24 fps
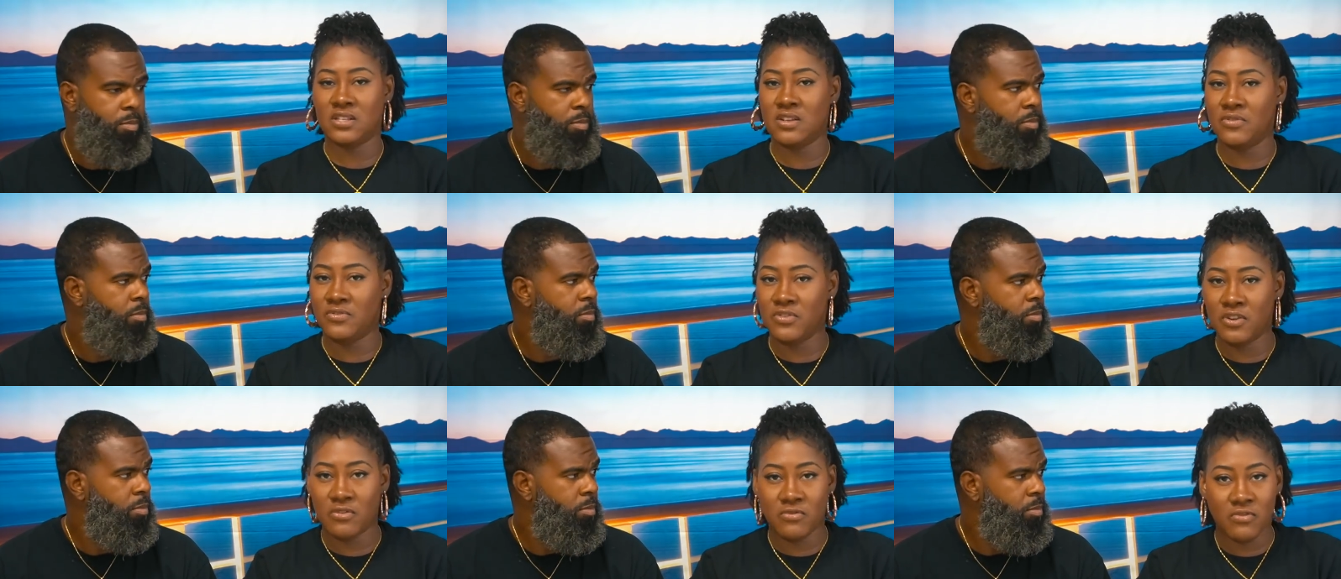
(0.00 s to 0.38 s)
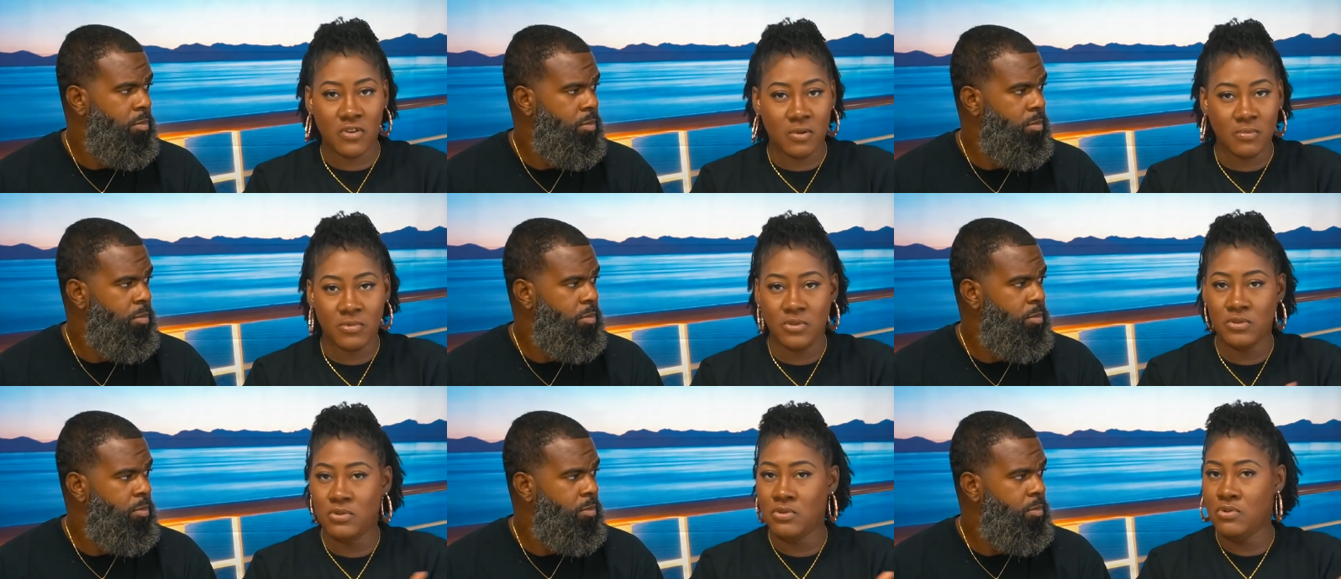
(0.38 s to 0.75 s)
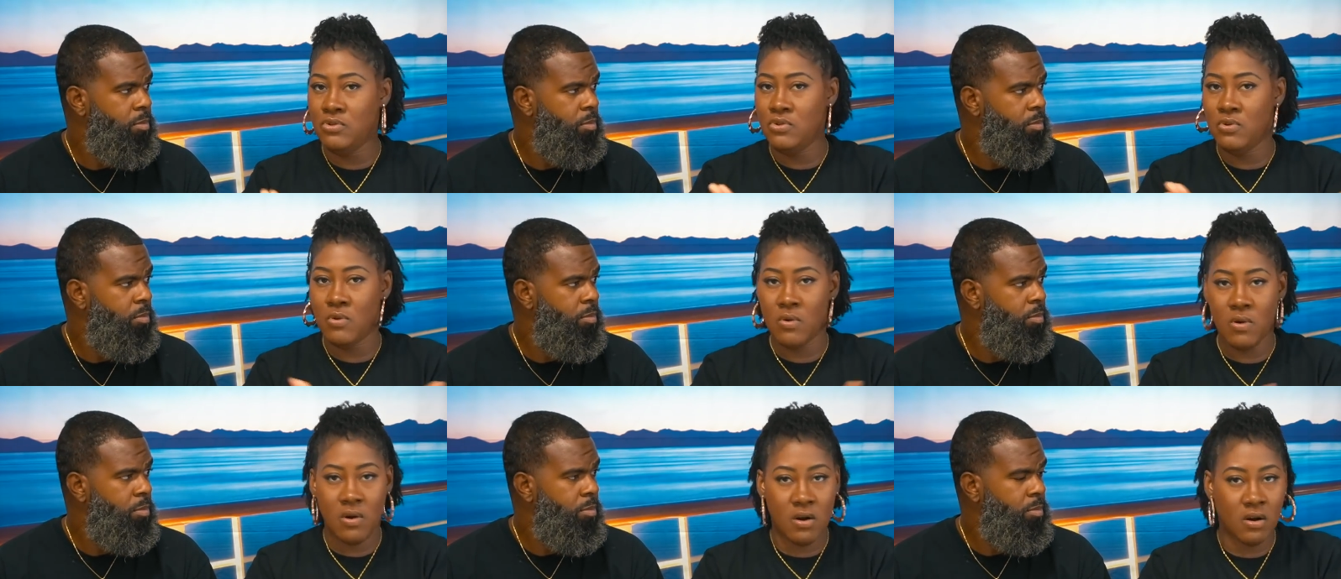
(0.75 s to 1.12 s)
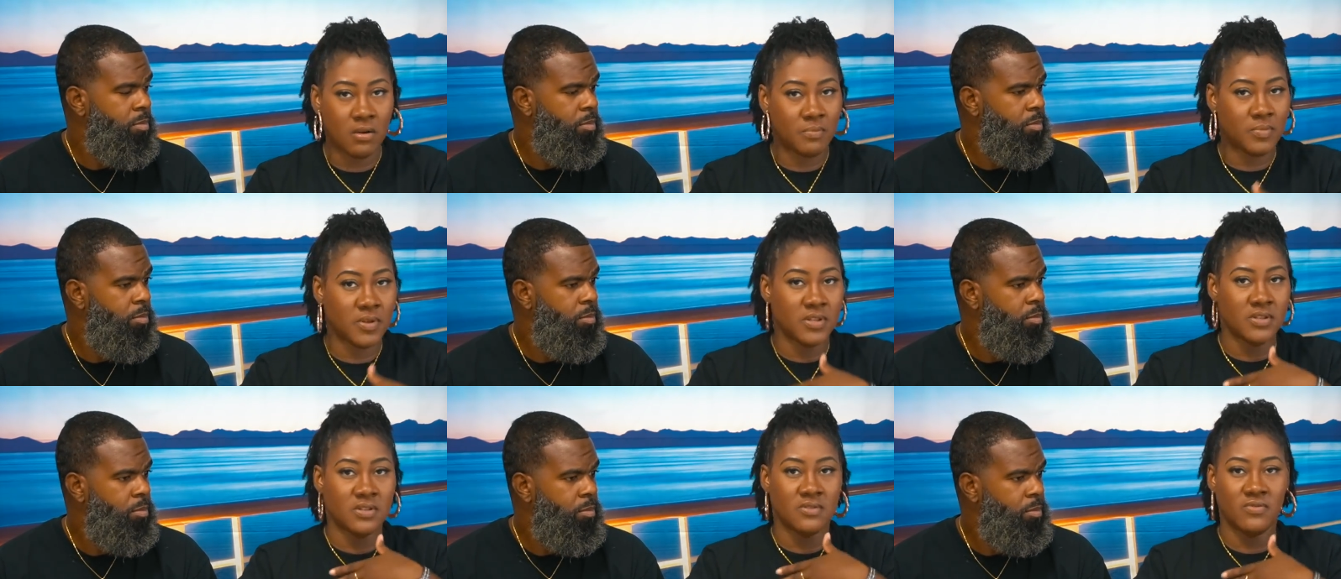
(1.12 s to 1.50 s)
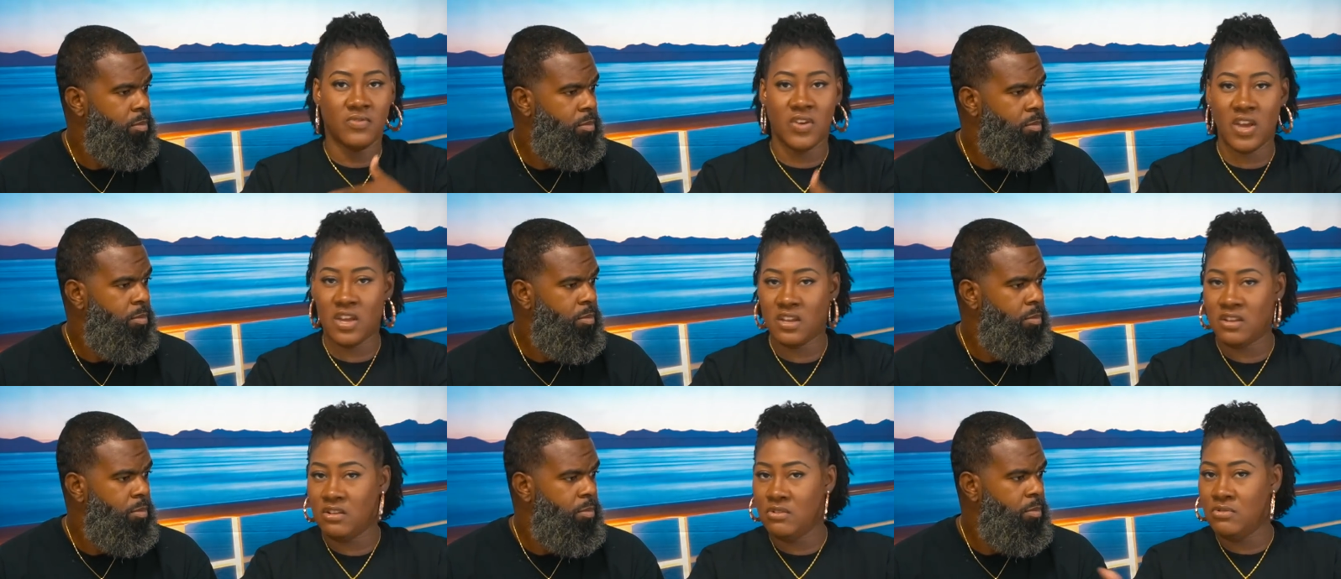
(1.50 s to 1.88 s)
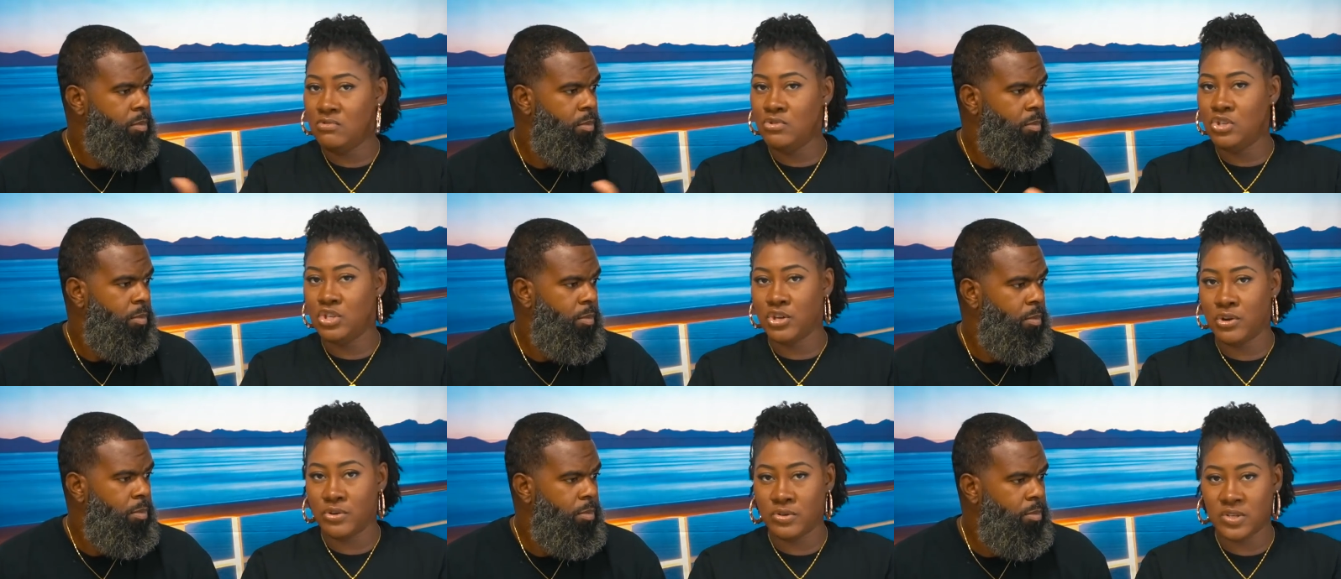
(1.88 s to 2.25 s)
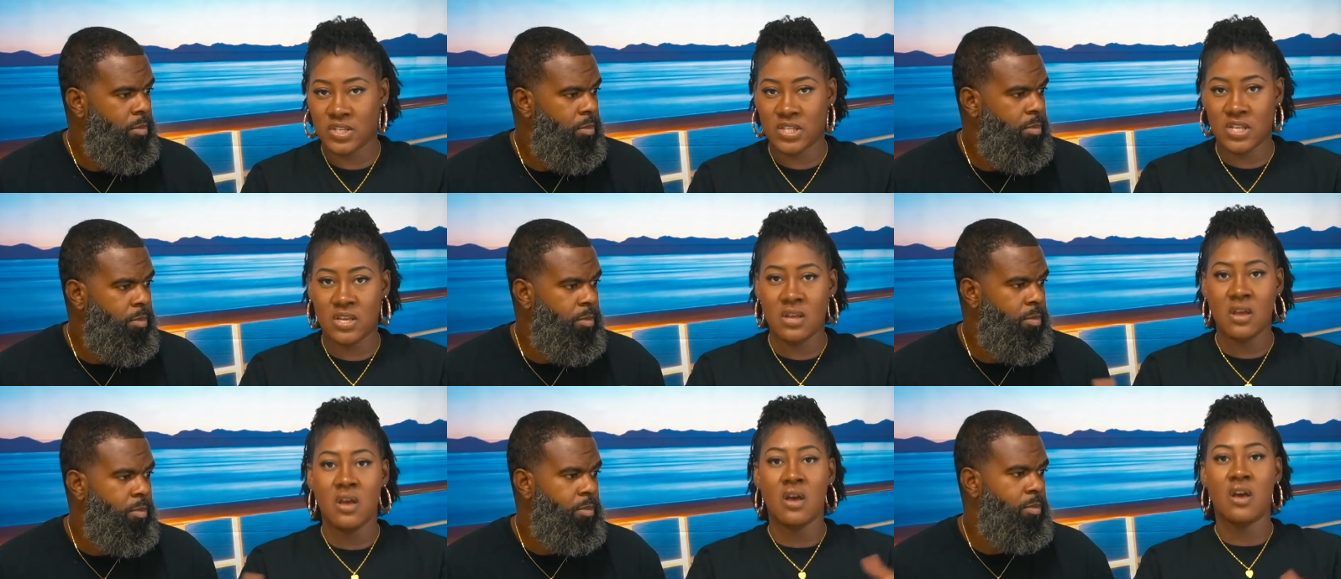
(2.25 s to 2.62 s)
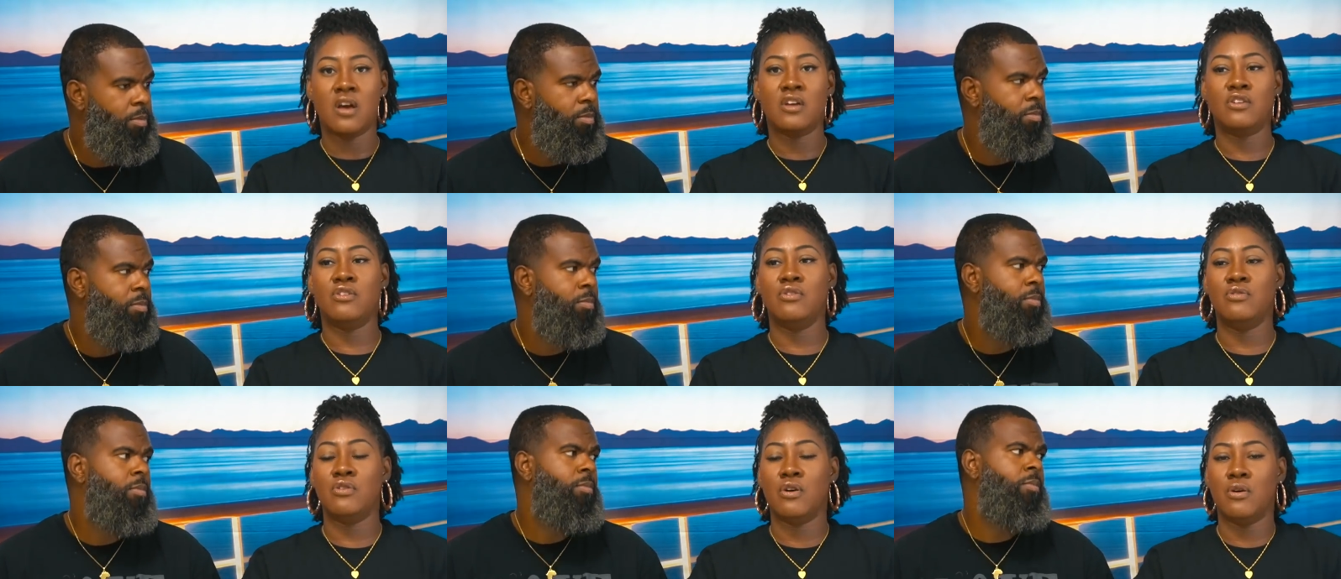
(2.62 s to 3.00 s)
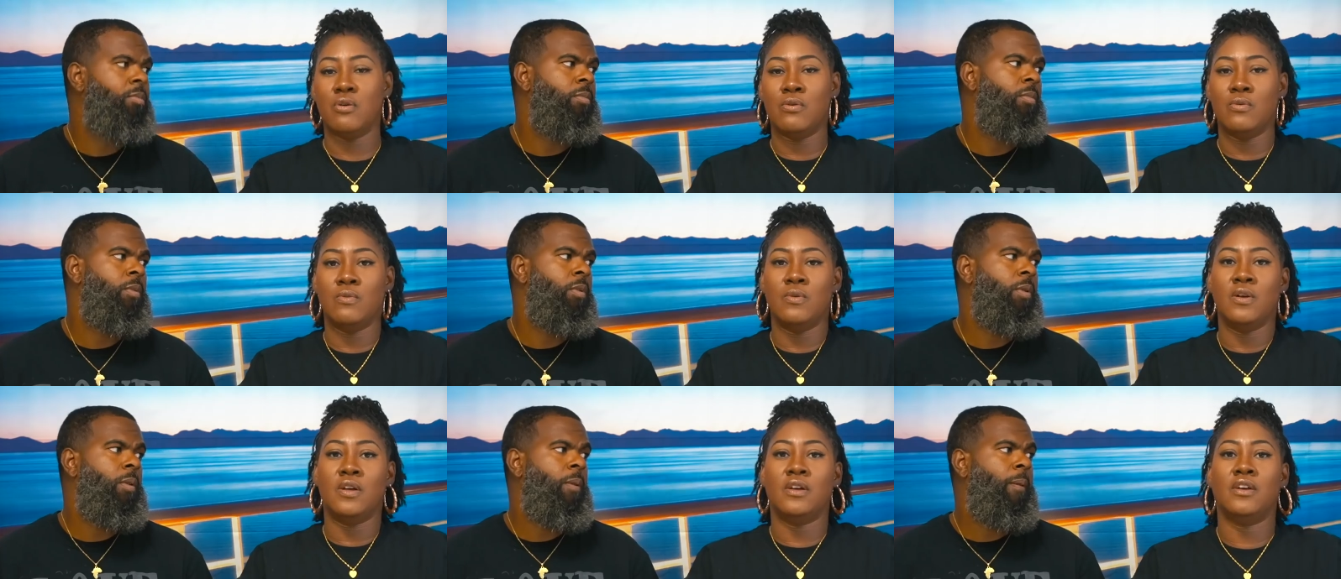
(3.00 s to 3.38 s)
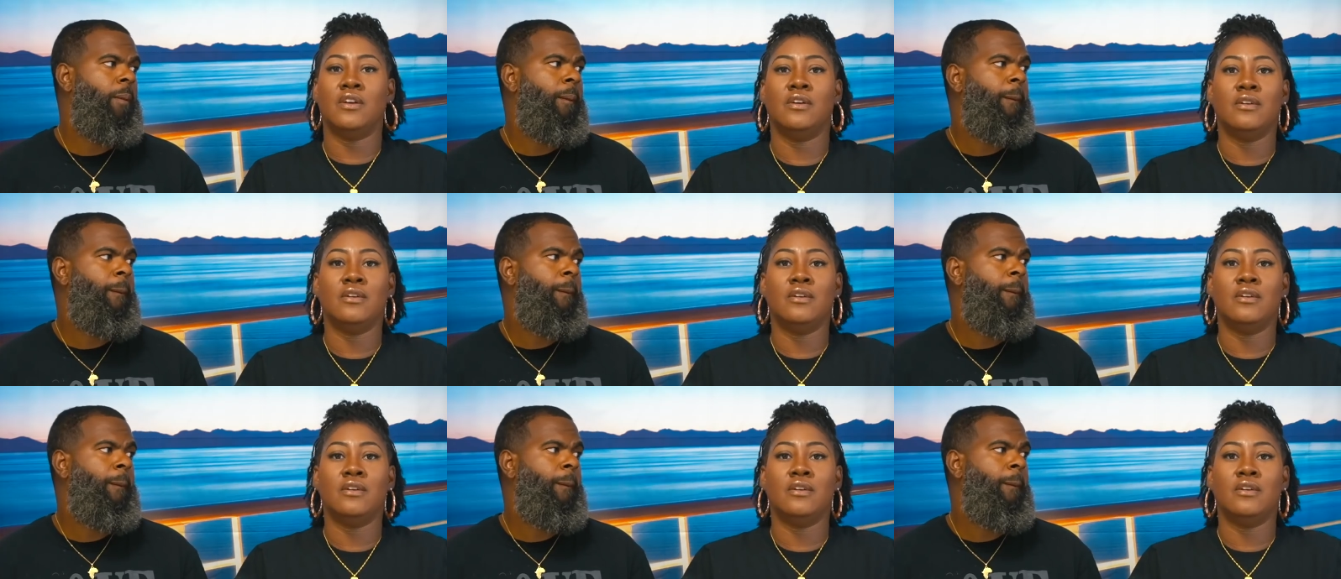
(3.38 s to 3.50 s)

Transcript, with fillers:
Speaker 1: if you're from New York, Pennsylvania, New Jersey, you know,